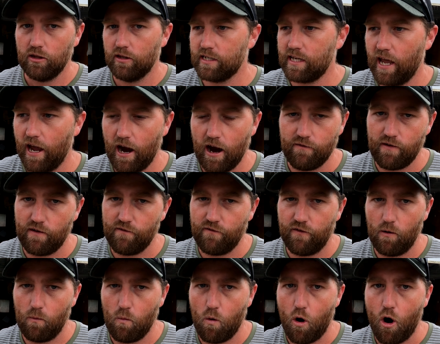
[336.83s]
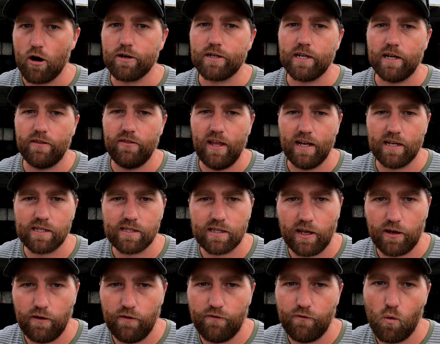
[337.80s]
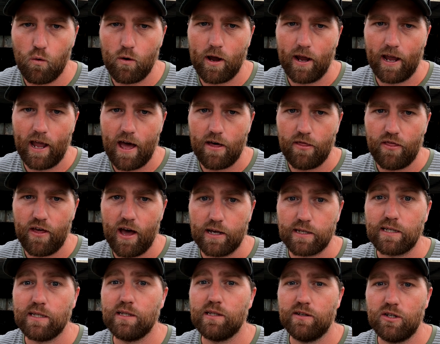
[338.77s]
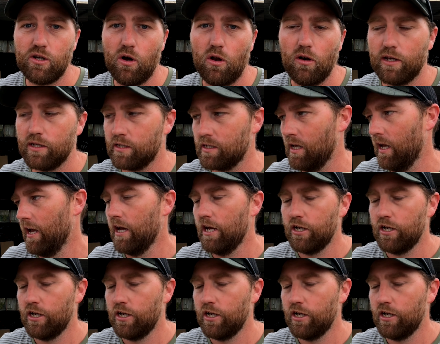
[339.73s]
this caravan for a warrant, and next thing you're forking out thousands of dollars